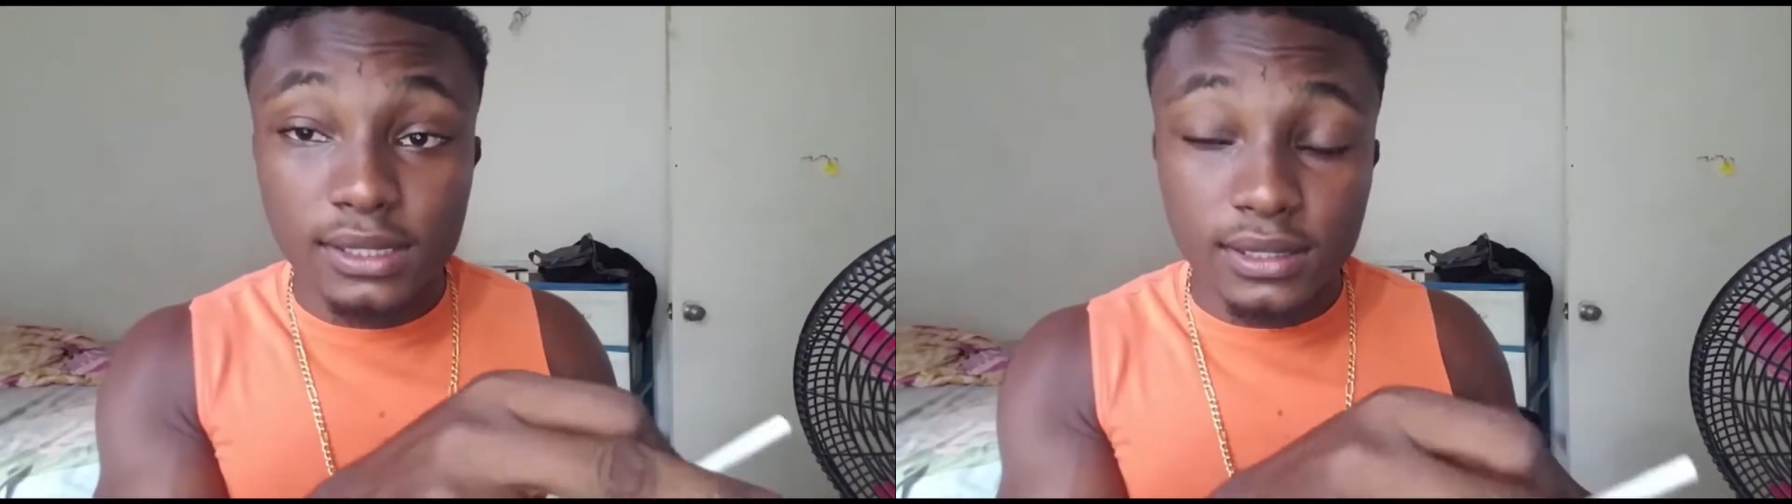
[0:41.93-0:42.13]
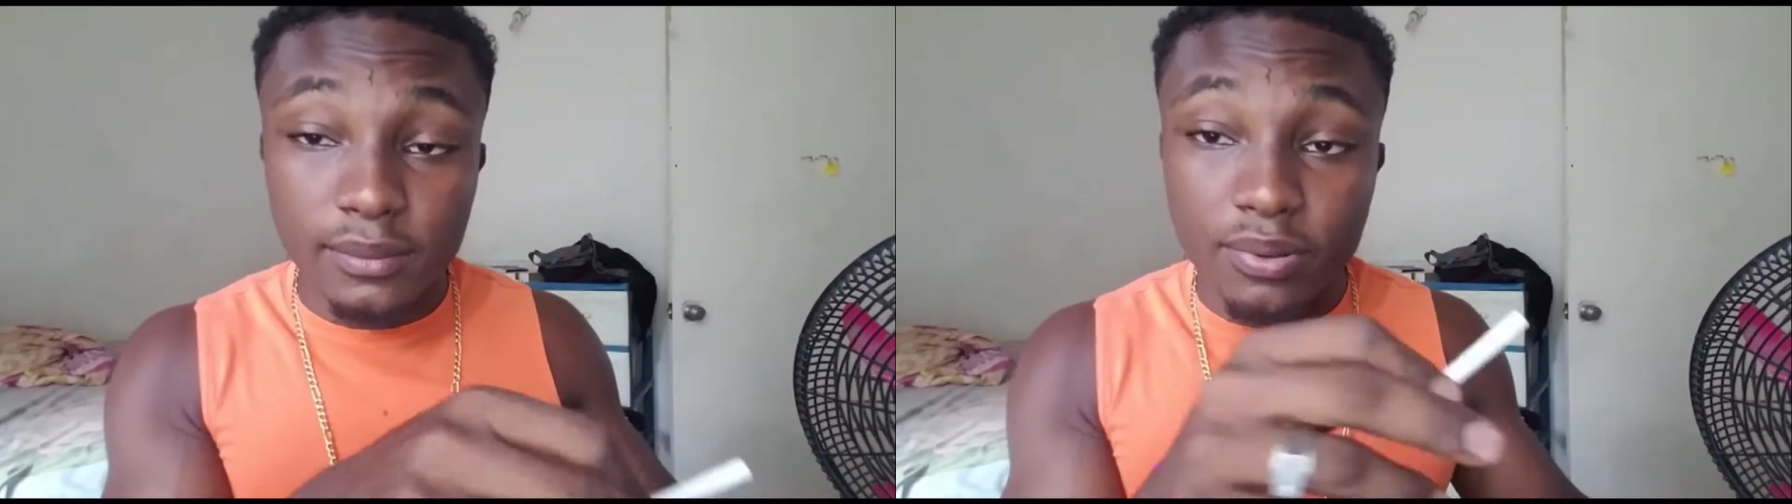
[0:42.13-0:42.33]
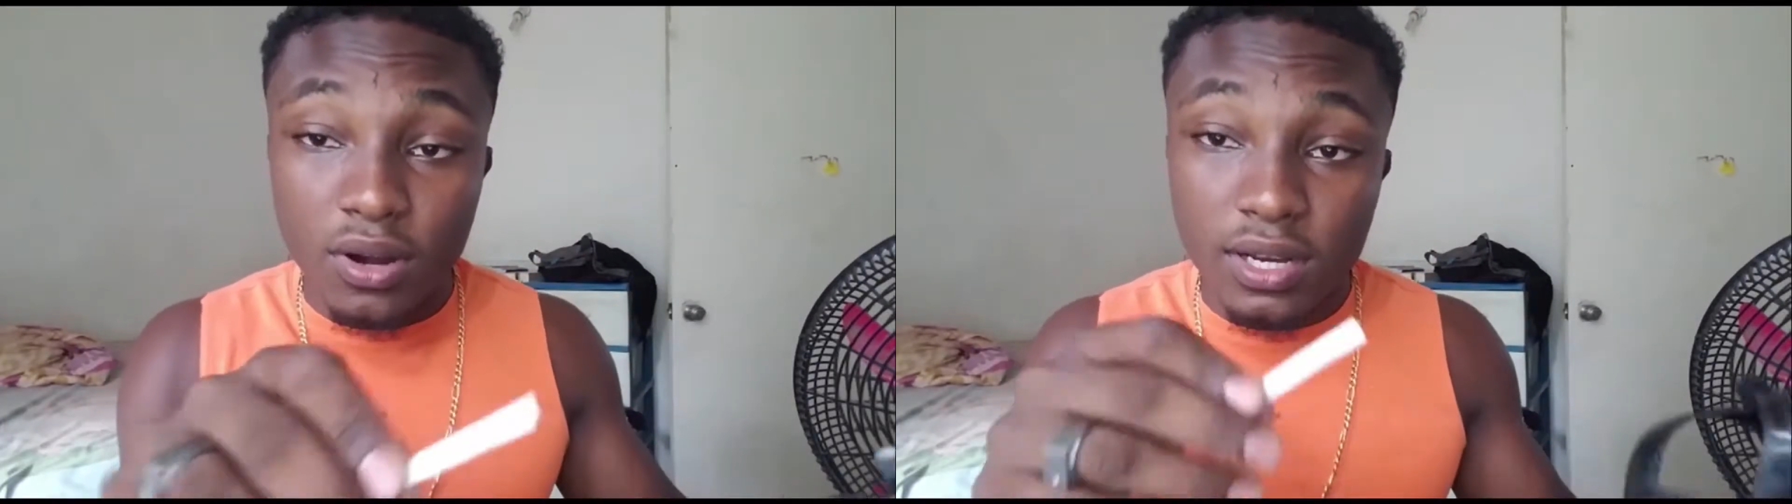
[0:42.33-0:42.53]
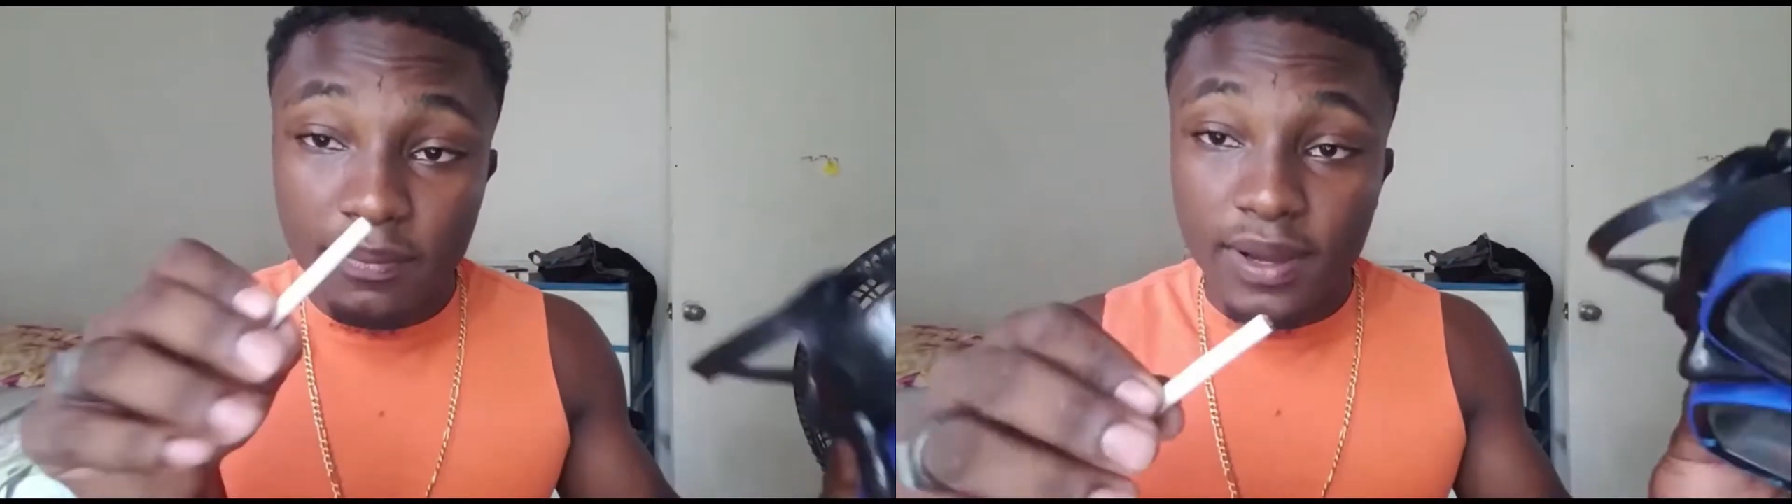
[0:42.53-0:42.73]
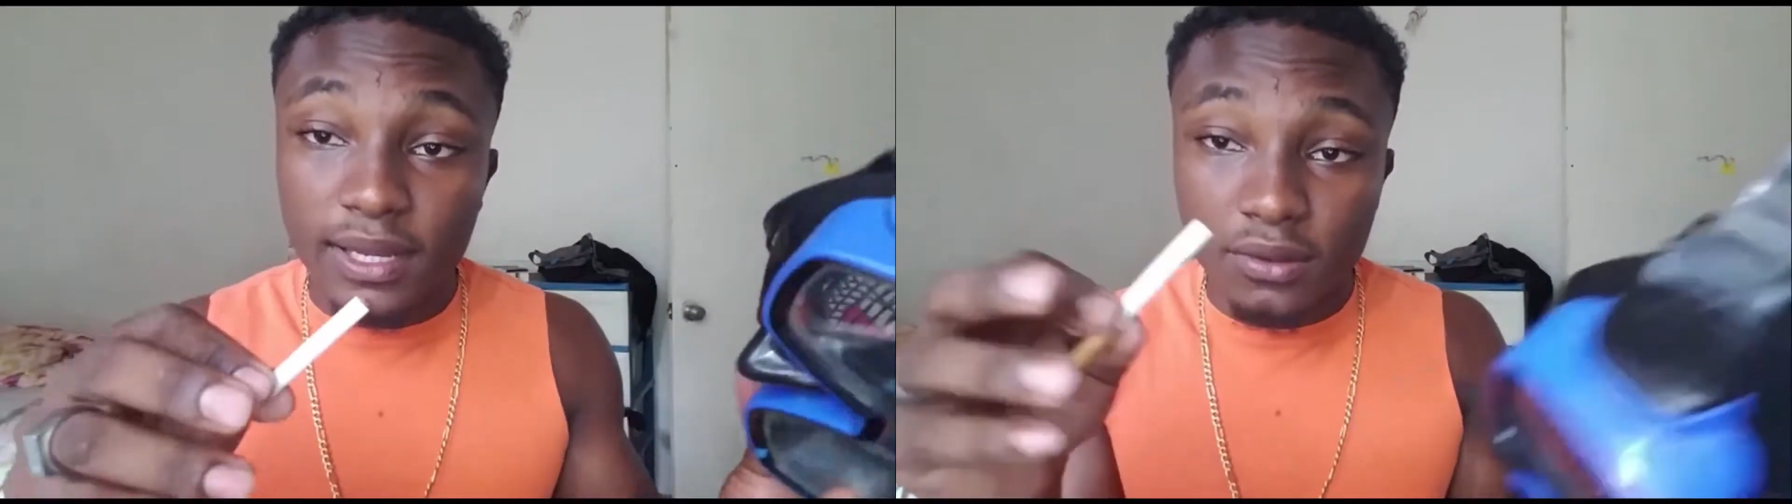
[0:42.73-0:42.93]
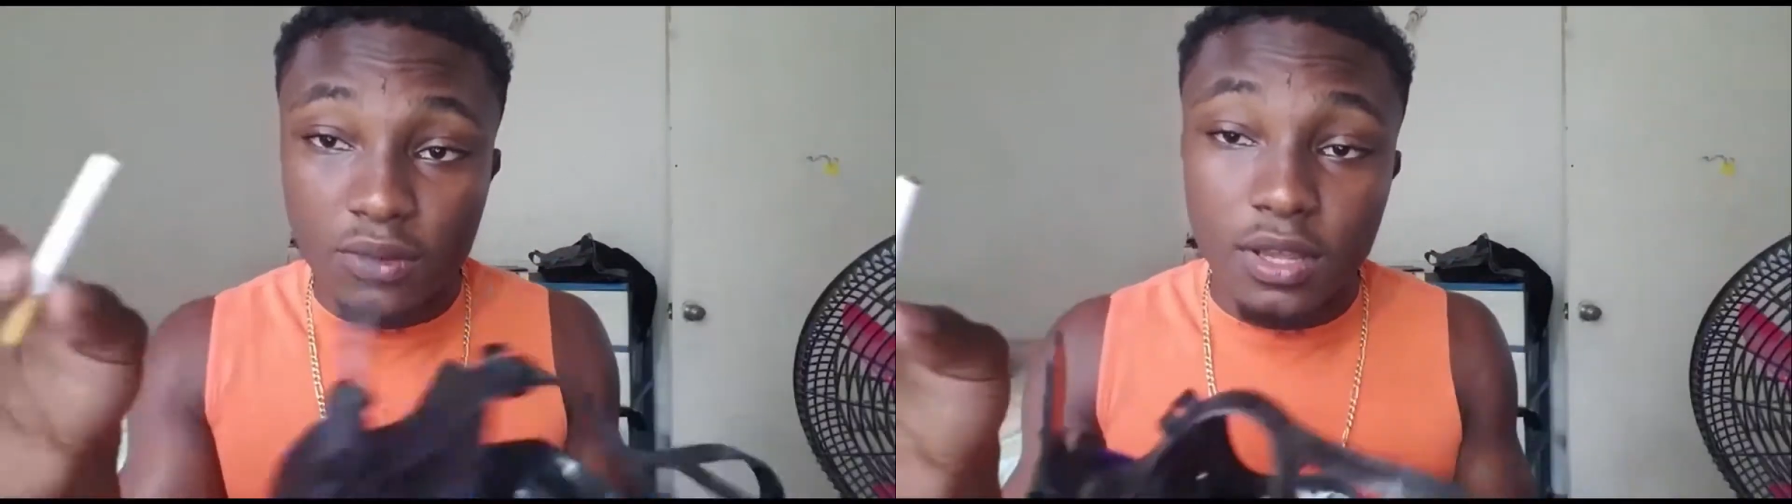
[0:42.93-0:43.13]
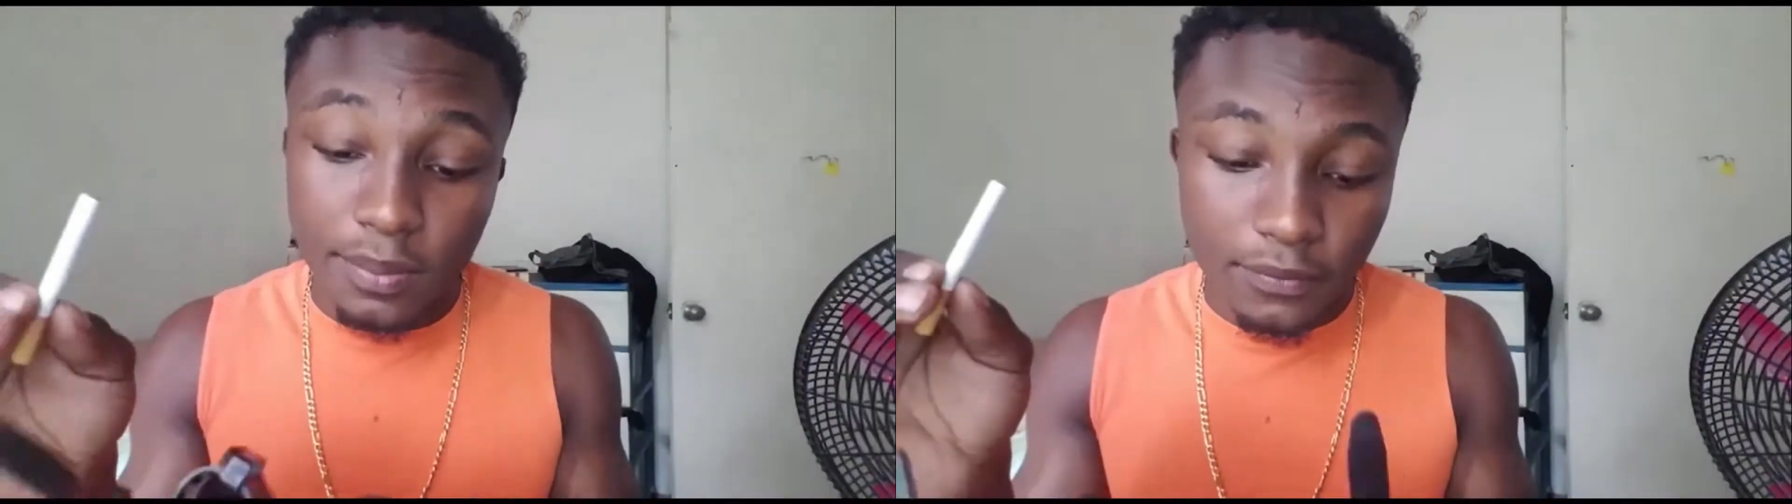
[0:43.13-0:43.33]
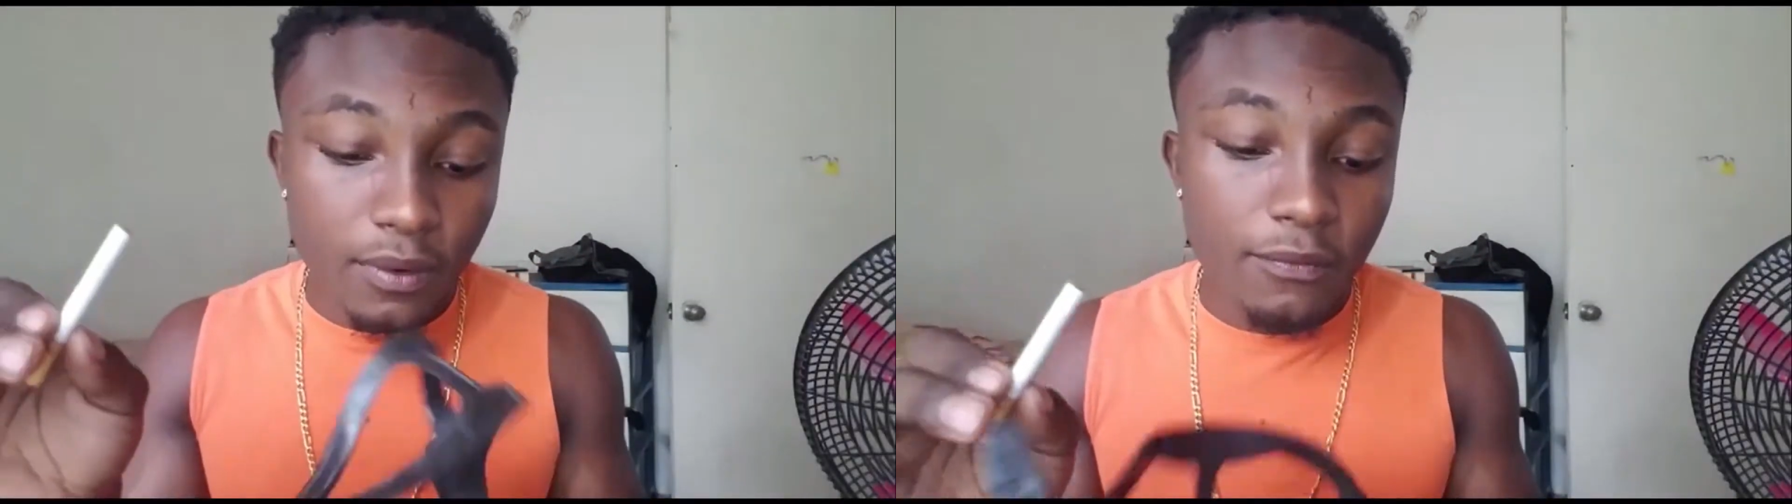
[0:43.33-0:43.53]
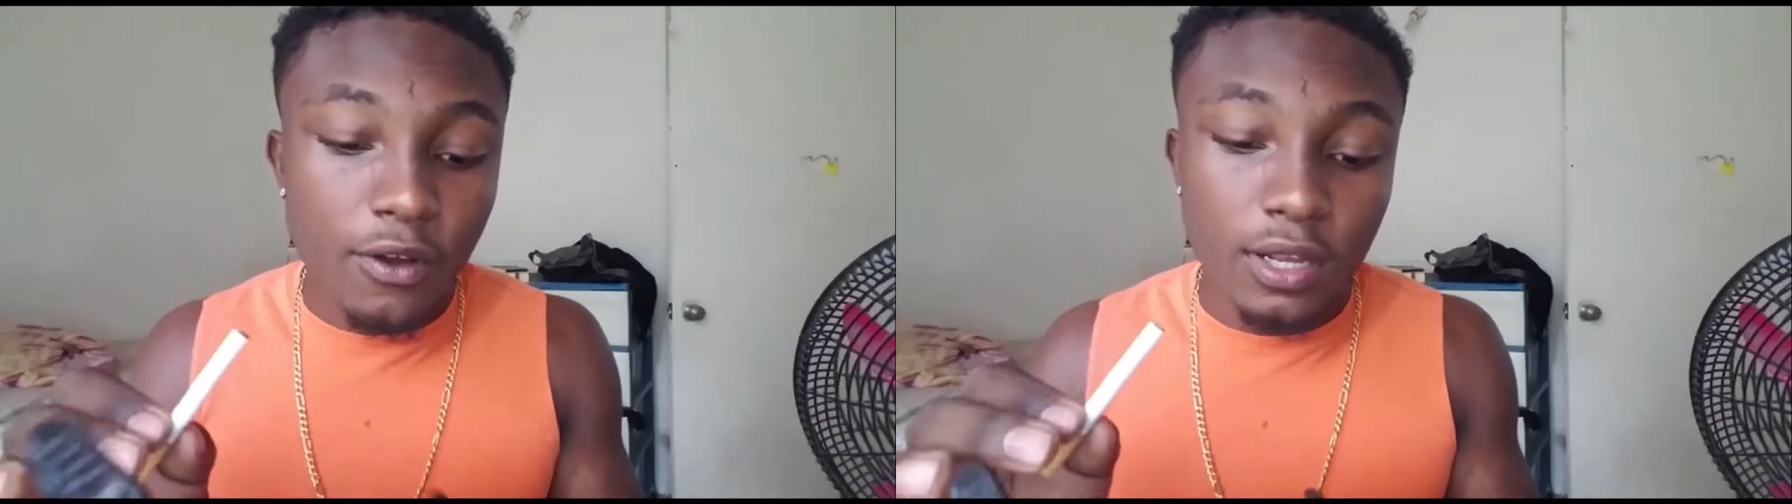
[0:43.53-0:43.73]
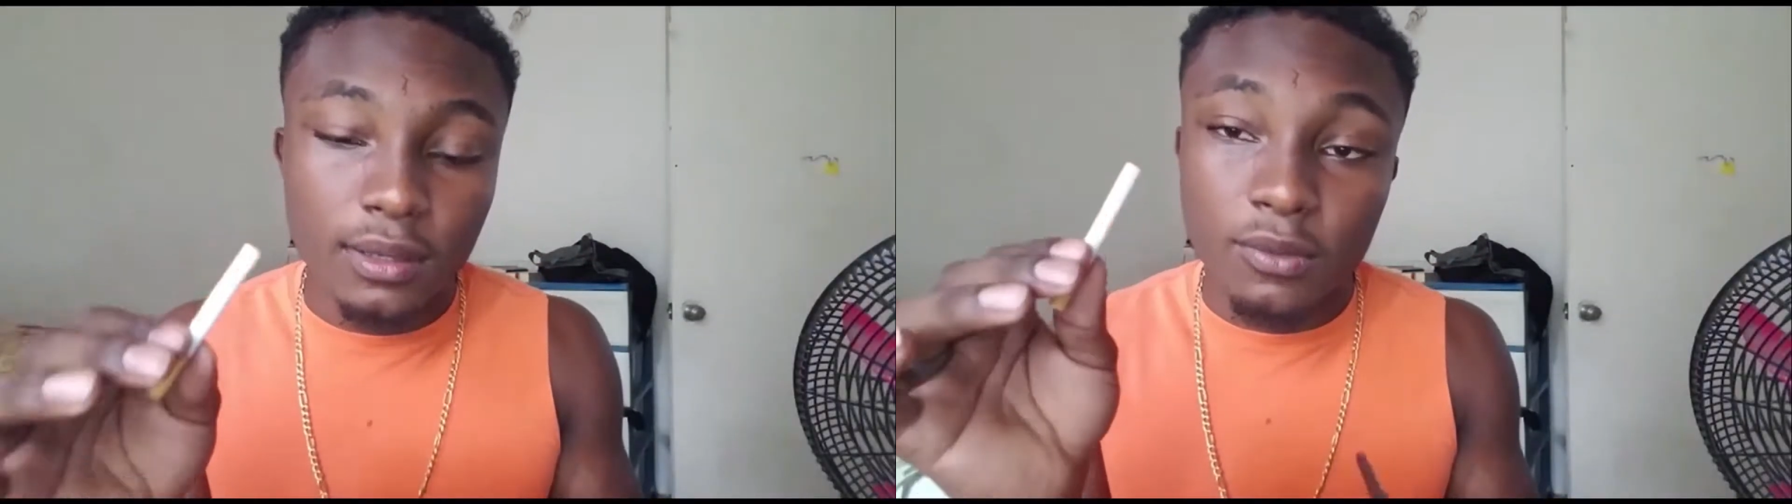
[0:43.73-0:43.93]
The burning part will help it from fogging,